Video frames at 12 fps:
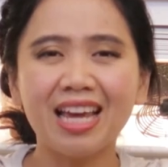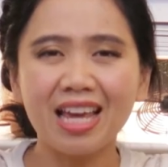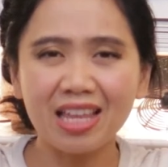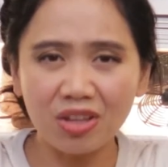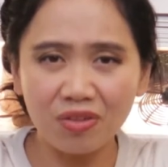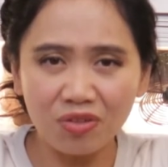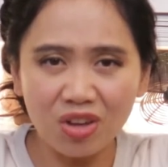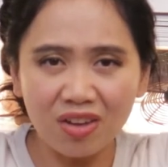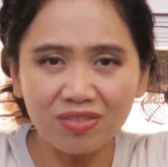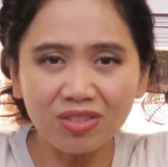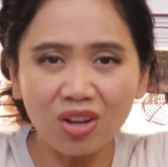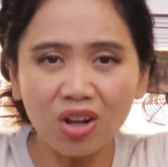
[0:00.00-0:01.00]
And if you
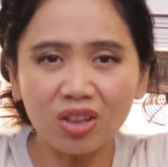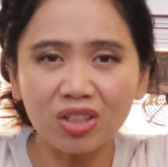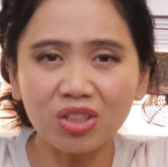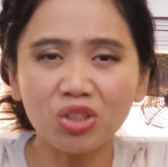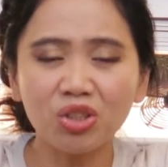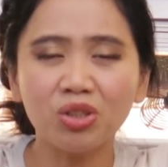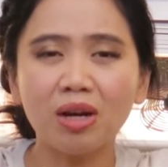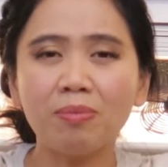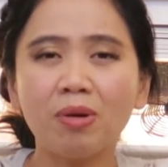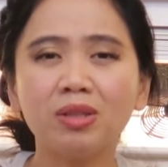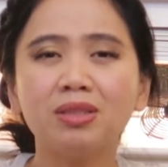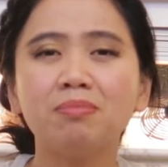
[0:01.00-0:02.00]
have knowledge
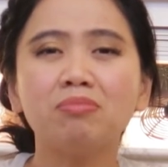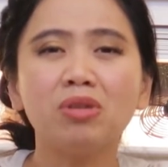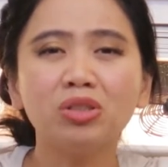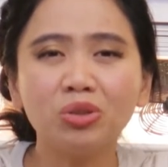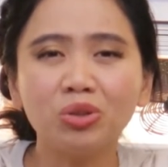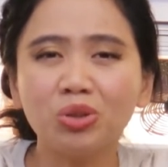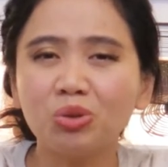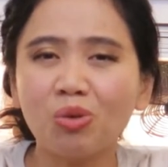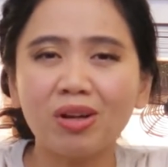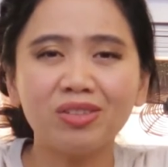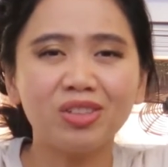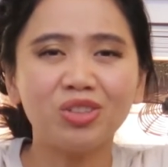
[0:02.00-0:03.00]
about the muscles
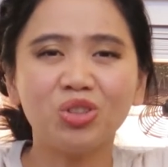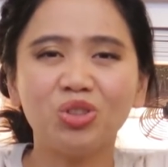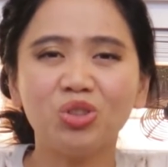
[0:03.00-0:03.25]
surrounding your